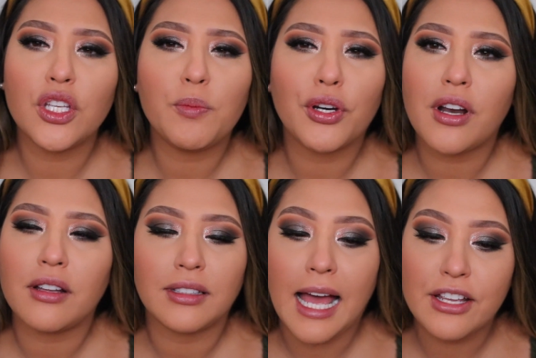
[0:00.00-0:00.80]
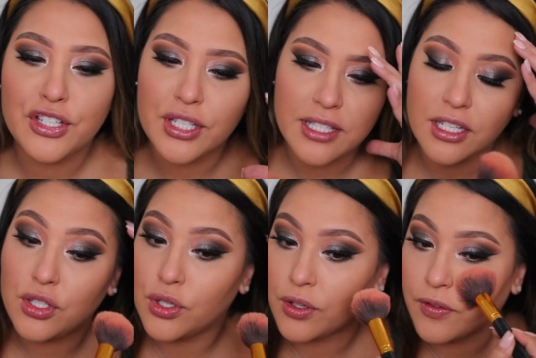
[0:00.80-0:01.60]
you put on lashes and you
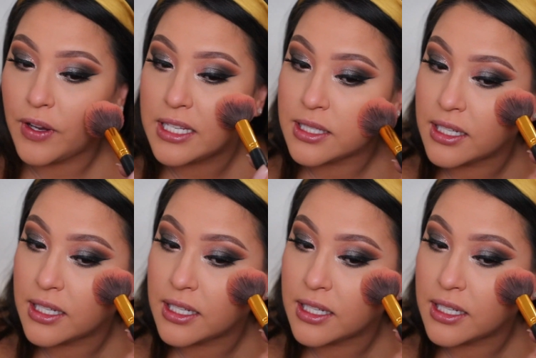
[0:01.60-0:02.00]
do your face and